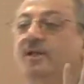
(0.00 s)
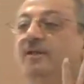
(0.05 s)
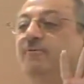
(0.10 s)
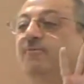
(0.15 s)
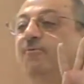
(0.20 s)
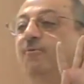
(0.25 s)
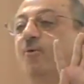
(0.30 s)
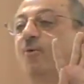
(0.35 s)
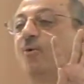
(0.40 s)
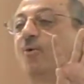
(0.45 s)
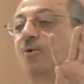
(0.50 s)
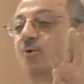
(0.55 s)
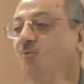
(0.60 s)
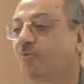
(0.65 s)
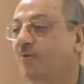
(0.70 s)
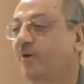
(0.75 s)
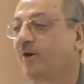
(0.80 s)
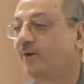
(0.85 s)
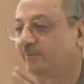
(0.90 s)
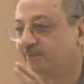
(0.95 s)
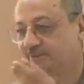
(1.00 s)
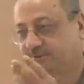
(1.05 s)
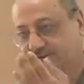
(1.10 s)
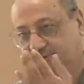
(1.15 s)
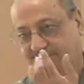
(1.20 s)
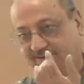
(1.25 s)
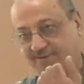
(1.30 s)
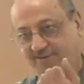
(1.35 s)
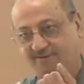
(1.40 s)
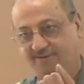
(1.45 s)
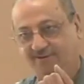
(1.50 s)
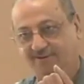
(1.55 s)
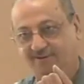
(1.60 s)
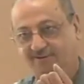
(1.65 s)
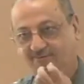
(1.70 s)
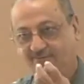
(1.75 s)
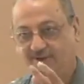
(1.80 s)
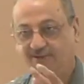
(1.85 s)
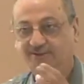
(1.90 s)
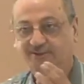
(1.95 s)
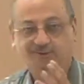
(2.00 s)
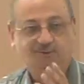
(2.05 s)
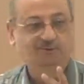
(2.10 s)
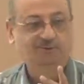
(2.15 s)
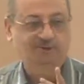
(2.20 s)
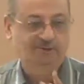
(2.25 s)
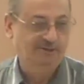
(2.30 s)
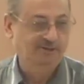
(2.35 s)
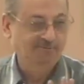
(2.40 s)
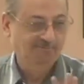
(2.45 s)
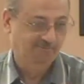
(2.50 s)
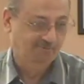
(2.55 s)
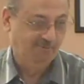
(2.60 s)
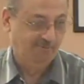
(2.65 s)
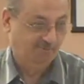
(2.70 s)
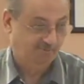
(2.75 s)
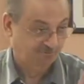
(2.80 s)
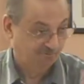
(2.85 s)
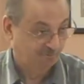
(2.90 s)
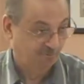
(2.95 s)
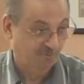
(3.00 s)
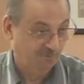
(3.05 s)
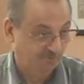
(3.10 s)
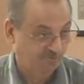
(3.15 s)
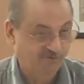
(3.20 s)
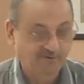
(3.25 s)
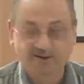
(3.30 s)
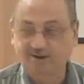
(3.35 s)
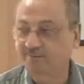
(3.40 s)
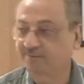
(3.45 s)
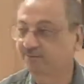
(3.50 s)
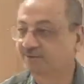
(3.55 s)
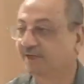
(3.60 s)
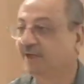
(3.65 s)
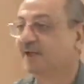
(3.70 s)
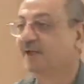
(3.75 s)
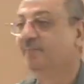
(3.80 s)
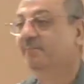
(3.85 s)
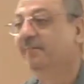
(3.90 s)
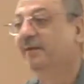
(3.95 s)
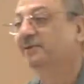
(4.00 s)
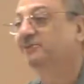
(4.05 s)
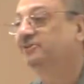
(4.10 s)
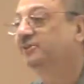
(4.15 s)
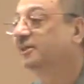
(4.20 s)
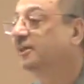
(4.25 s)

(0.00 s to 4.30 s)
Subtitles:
4 verbs. 1, 2, 3, 4. 4 verbs mentioned